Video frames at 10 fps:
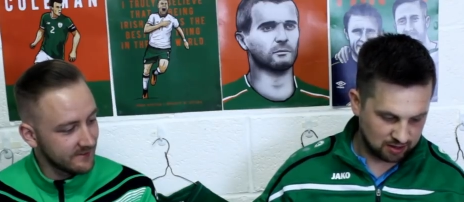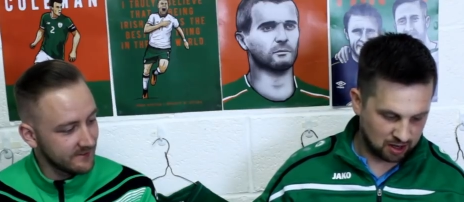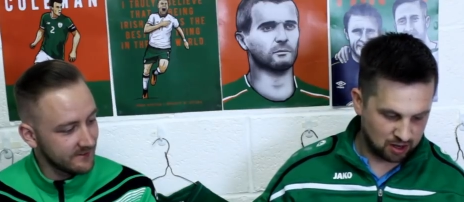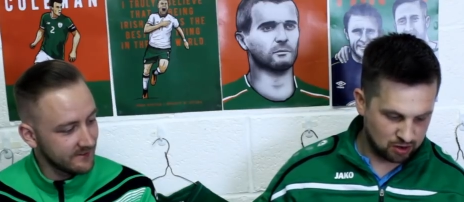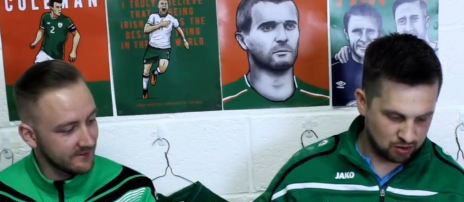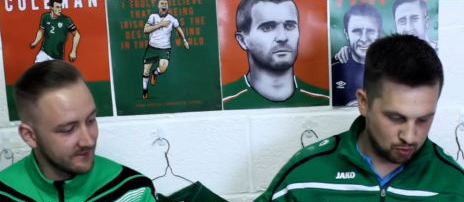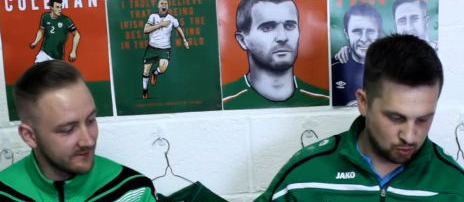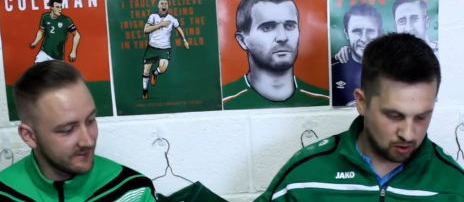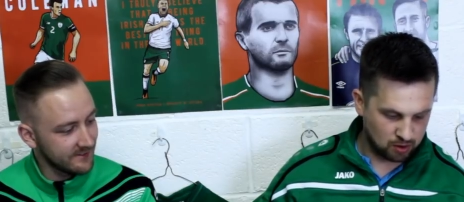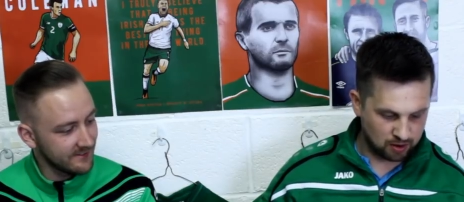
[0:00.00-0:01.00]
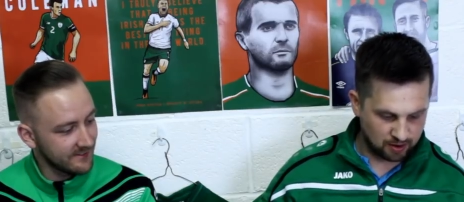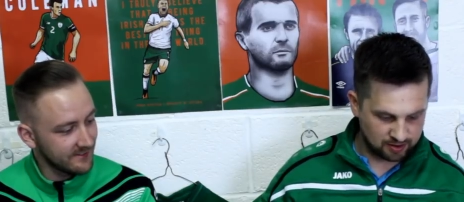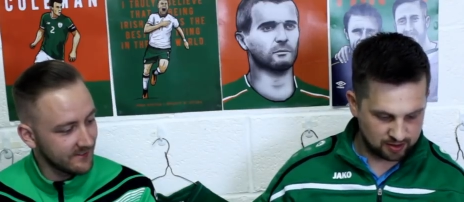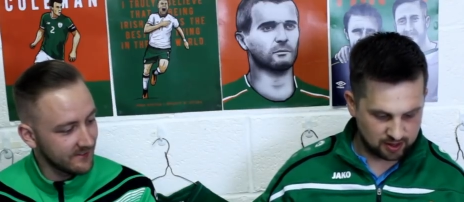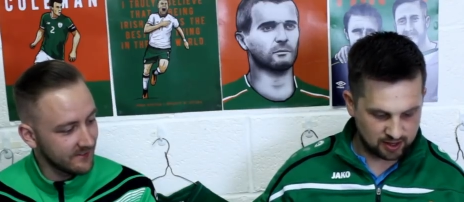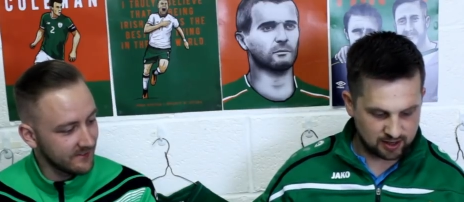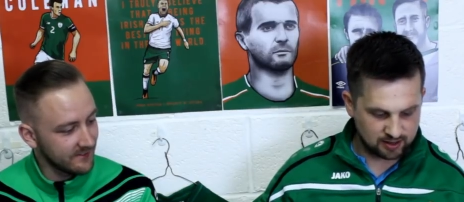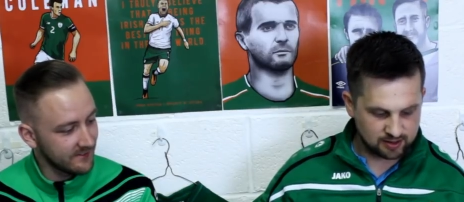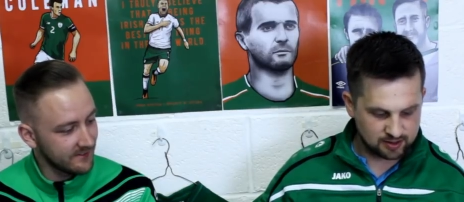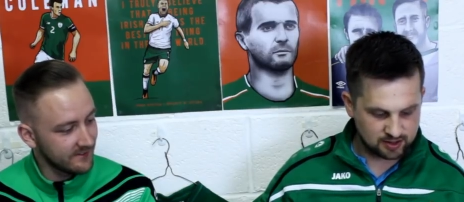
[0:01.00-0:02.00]
Speaker 1: Long, Ward,
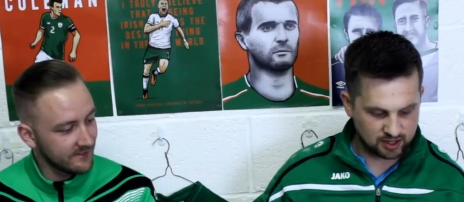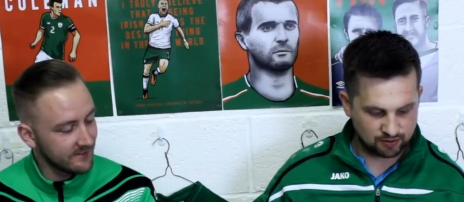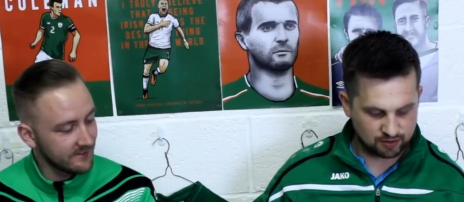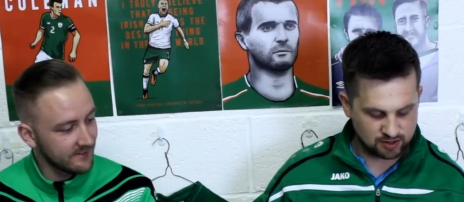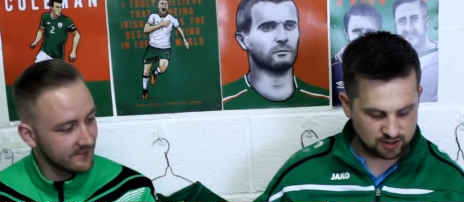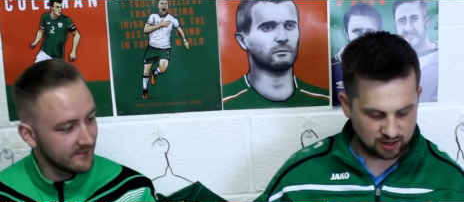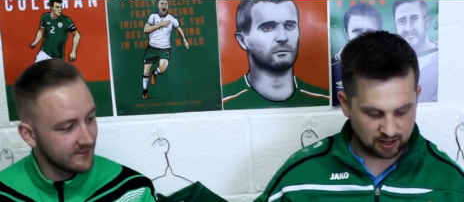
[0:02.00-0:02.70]
Egan, Stevens,